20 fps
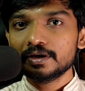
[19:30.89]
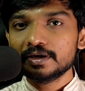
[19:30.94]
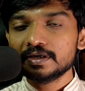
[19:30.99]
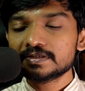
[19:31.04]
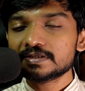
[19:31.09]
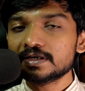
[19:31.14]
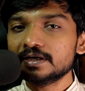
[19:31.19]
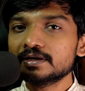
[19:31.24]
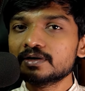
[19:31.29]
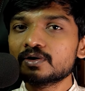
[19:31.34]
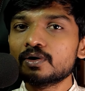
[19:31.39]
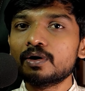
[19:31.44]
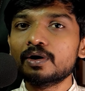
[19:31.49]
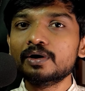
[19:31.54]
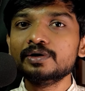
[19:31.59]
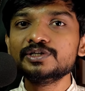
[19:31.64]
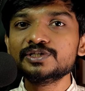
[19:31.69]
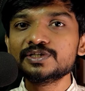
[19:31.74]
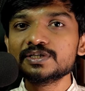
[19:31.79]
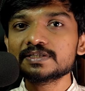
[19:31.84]
He said,
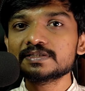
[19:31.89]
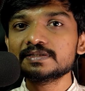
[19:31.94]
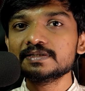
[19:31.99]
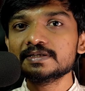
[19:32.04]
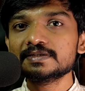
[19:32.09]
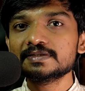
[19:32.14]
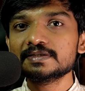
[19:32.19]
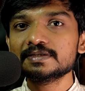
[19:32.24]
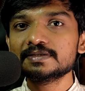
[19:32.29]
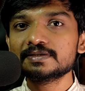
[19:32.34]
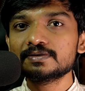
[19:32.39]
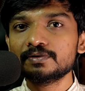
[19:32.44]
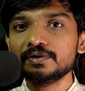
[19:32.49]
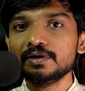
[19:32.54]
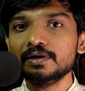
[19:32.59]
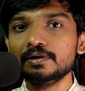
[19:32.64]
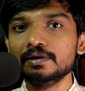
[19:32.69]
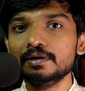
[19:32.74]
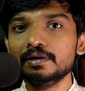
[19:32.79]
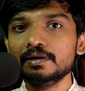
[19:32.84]
consciousness is
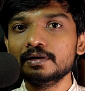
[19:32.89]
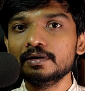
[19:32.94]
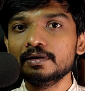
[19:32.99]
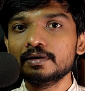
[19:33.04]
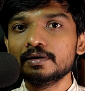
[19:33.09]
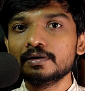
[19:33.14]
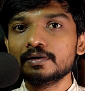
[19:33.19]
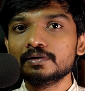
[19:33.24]
real.